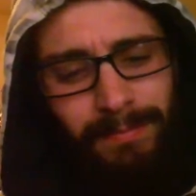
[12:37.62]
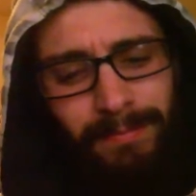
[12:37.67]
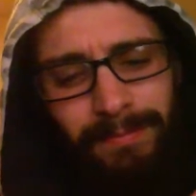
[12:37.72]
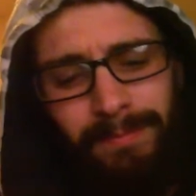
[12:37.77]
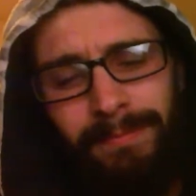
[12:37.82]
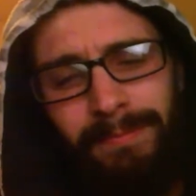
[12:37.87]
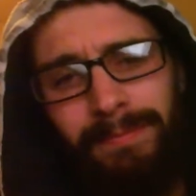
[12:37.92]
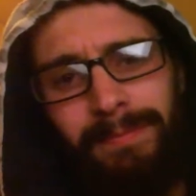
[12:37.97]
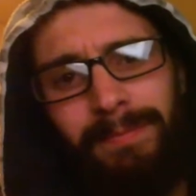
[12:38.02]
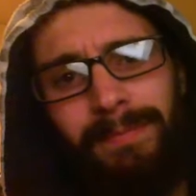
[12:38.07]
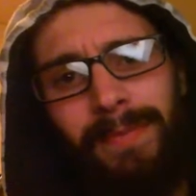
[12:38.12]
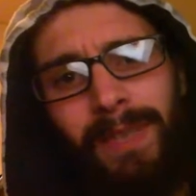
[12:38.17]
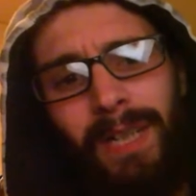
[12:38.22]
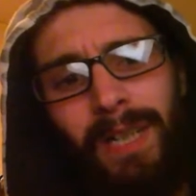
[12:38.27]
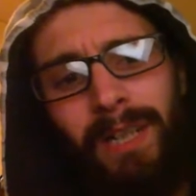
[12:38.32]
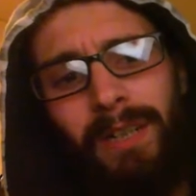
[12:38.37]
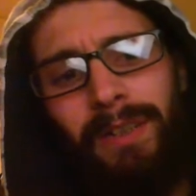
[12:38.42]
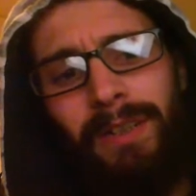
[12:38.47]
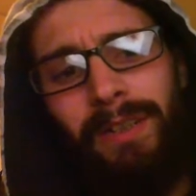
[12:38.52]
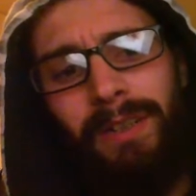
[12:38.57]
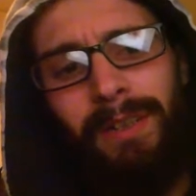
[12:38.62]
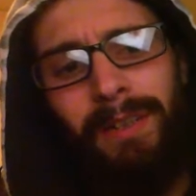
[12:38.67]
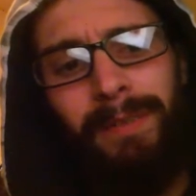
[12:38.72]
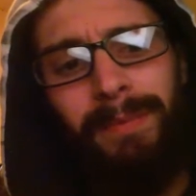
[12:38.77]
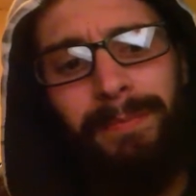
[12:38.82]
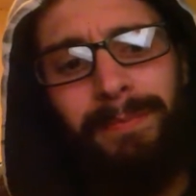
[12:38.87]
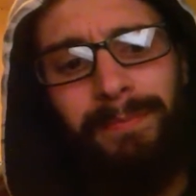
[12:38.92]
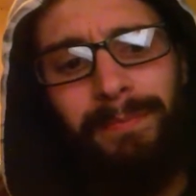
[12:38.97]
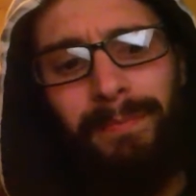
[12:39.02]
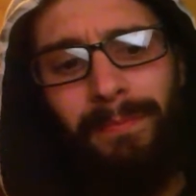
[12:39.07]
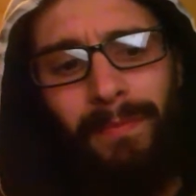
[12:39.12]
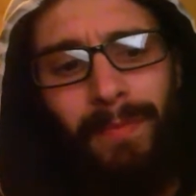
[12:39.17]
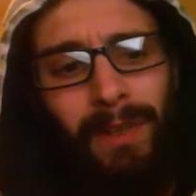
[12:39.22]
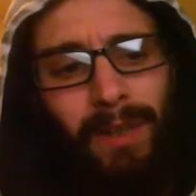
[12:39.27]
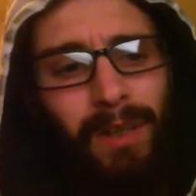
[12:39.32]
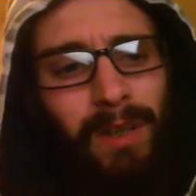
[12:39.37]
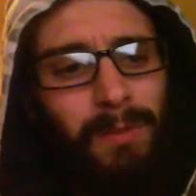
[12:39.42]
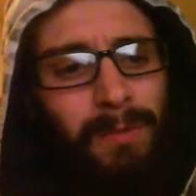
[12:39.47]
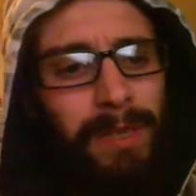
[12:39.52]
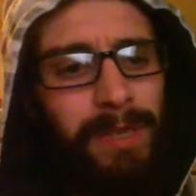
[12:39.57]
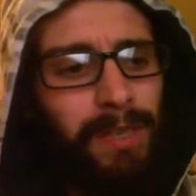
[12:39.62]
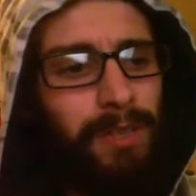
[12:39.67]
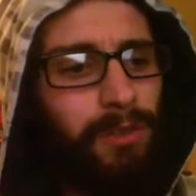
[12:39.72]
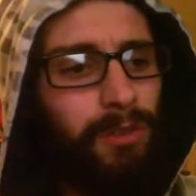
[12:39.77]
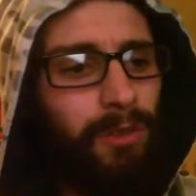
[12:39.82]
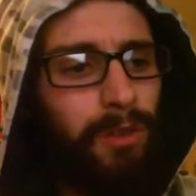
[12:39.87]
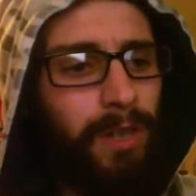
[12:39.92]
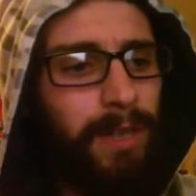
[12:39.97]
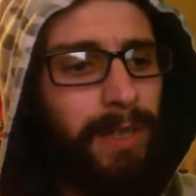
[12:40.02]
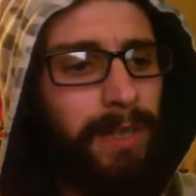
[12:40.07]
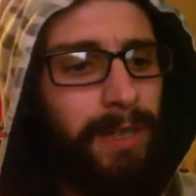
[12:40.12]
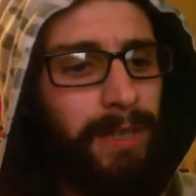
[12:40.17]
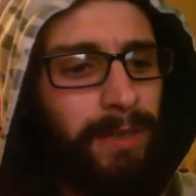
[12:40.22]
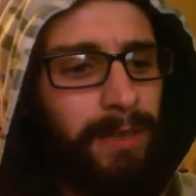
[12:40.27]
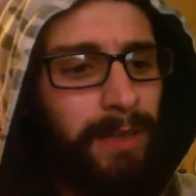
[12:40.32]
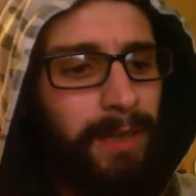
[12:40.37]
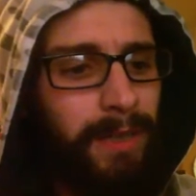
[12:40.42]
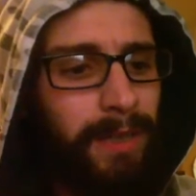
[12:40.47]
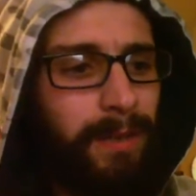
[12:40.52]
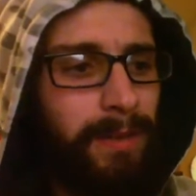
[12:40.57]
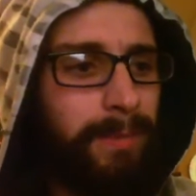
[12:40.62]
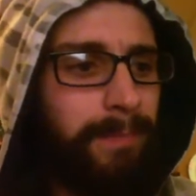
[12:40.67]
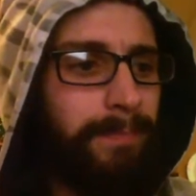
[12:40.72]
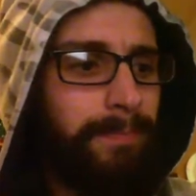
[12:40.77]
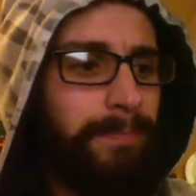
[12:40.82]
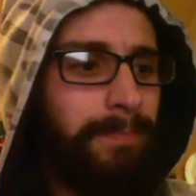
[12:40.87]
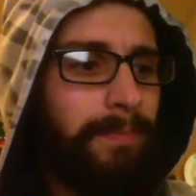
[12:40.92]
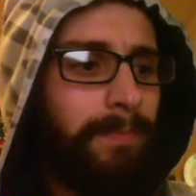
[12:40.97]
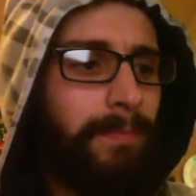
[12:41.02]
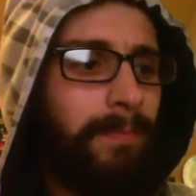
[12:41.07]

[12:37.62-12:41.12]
Mm. I don't know. Can't wait to try it. Um,